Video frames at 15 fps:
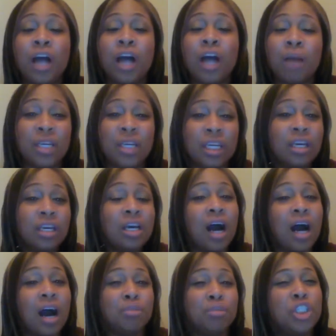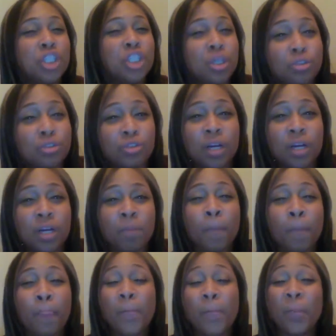how many children,